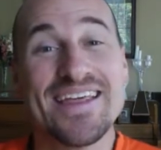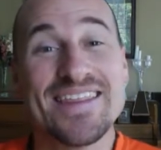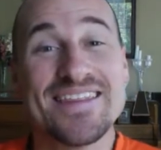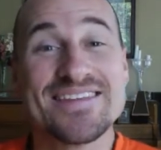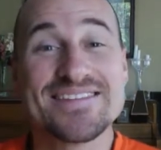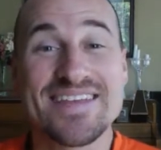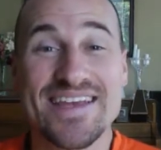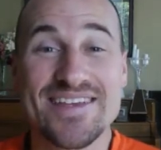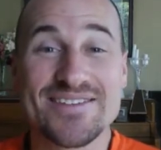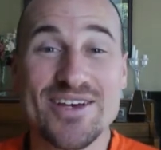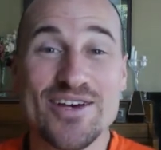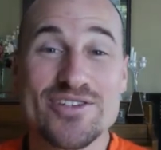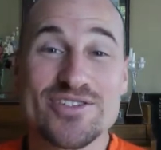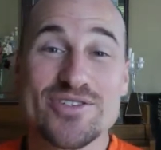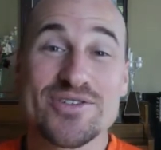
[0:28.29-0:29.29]
This day is
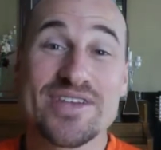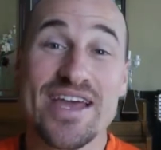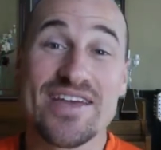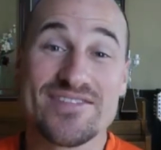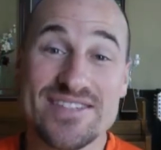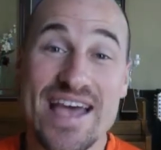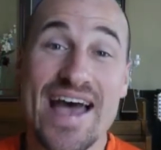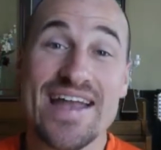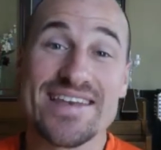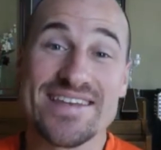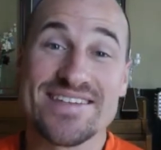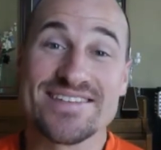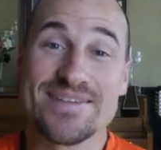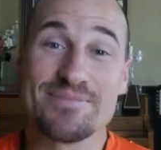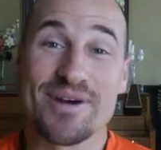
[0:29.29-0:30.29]
also a day of
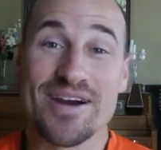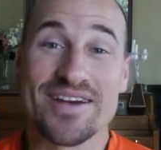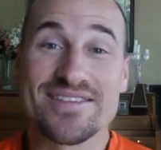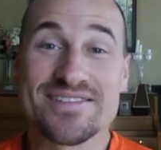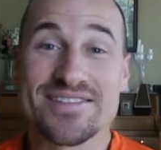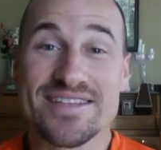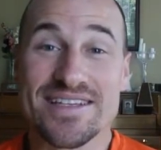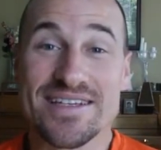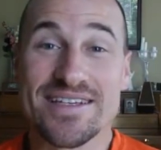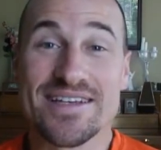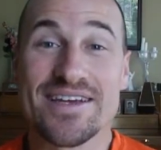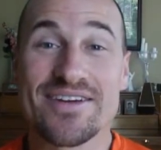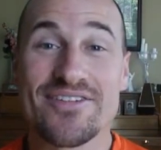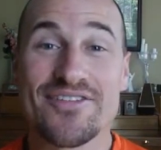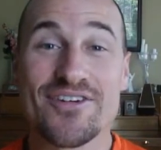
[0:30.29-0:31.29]
sadness. It marks the
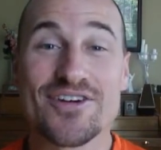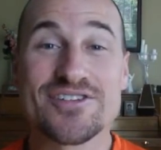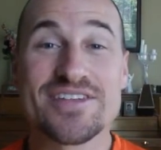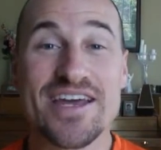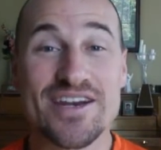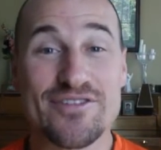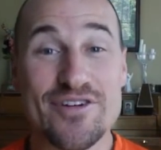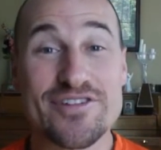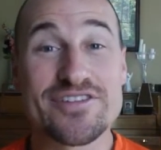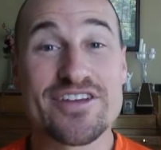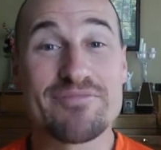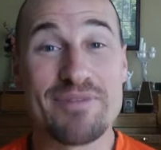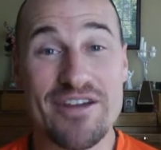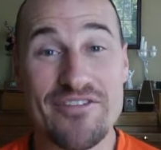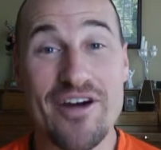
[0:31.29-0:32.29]
first anniversary
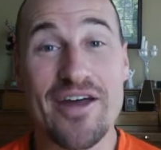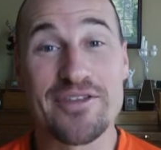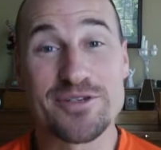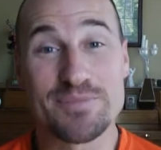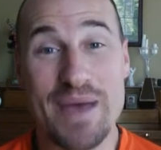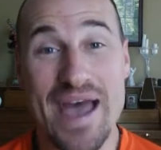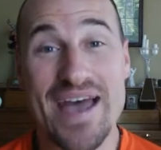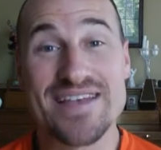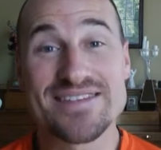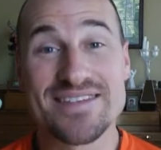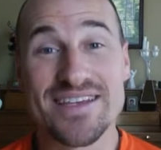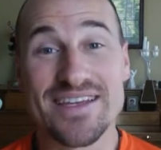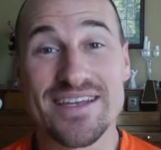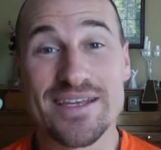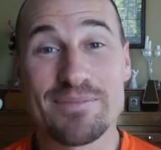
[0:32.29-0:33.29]
of my father's
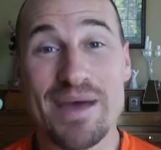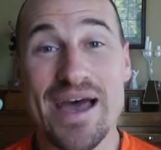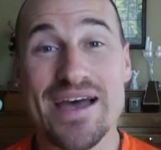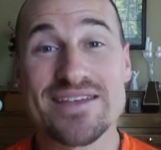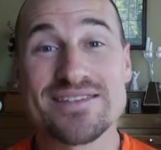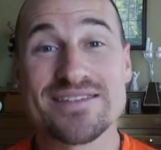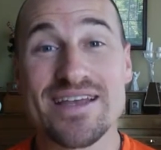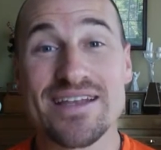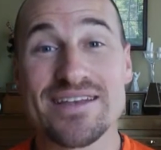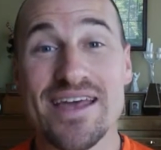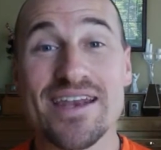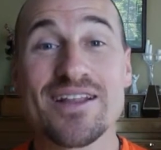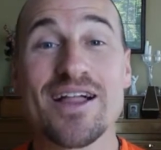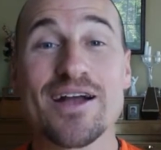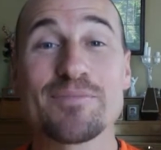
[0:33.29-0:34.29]
passing. He passed at 10
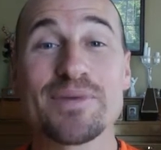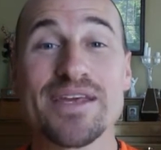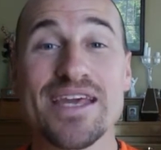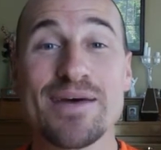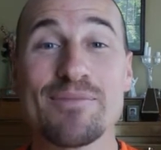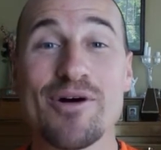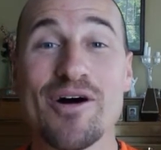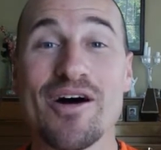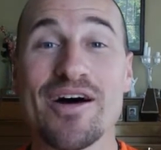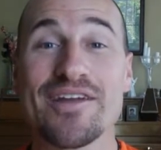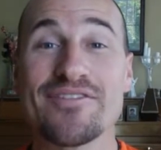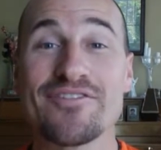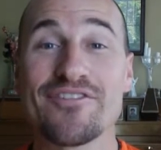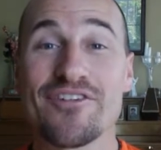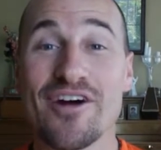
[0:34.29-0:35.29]
o'clock p.m.
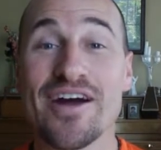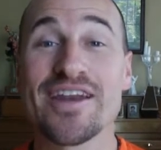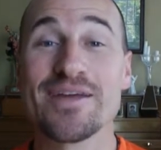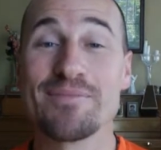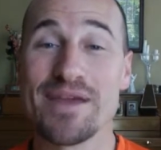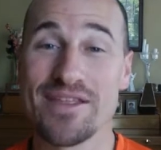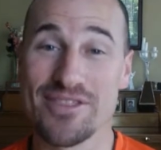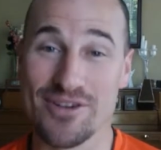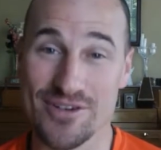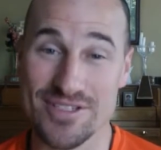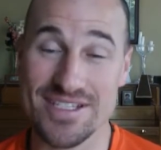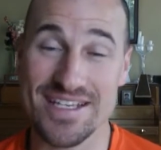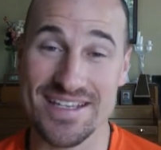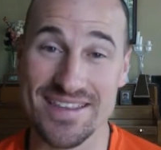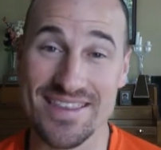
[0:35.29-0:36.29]
on Friday, May
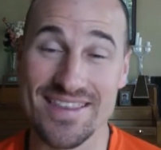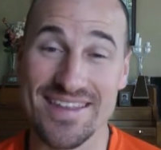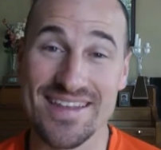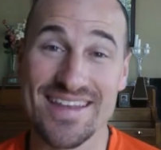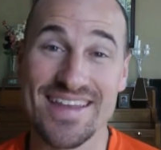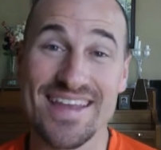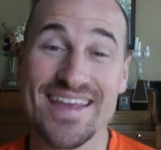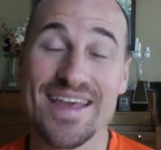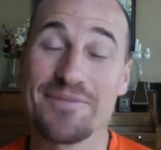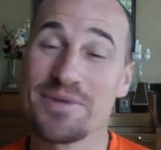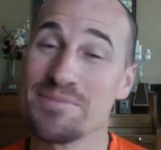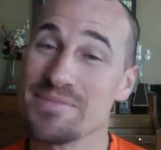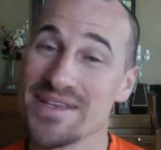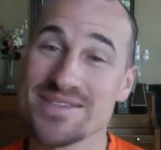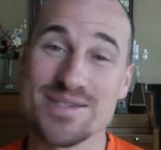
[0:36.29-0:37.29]
13th. And we
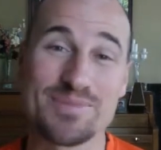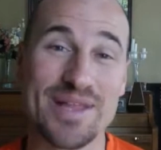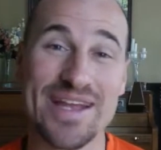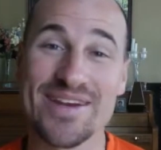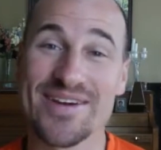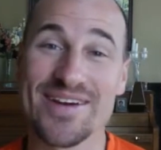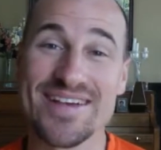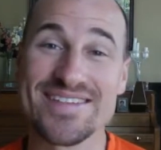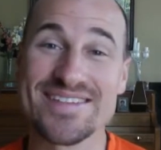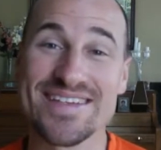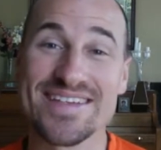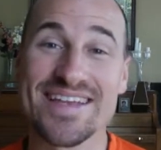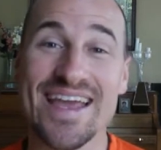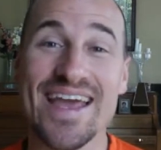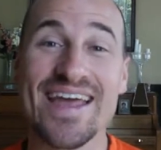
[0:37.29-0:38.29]
miss him like crazy.
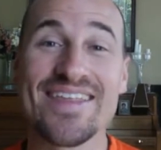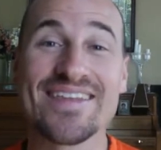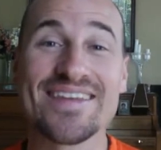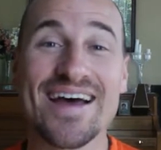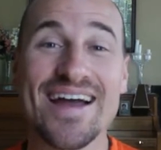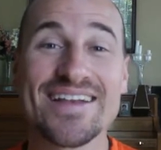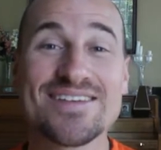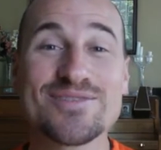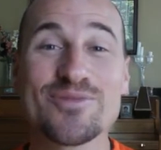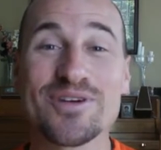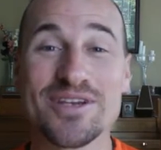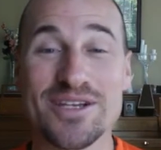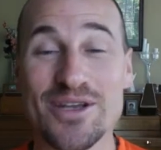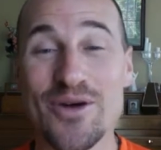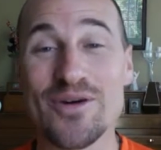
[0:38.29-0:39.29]
And I just
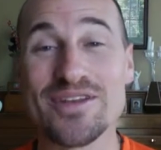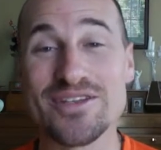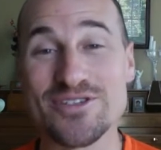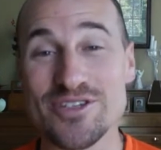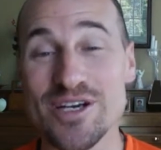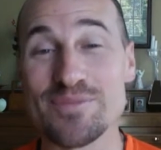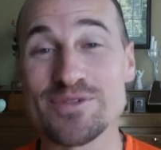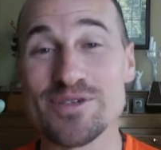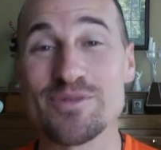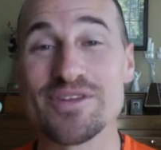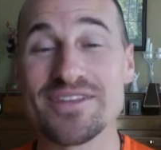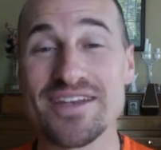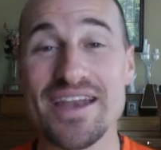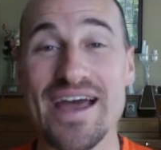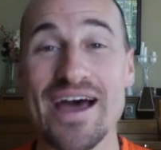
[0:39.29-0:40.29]
wanted to go into scripture
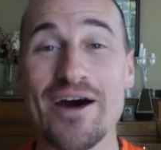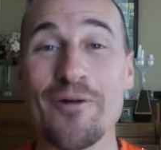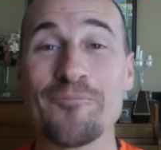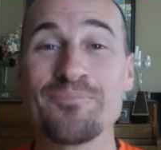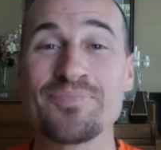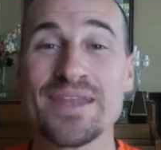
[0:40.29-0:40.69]
with you now,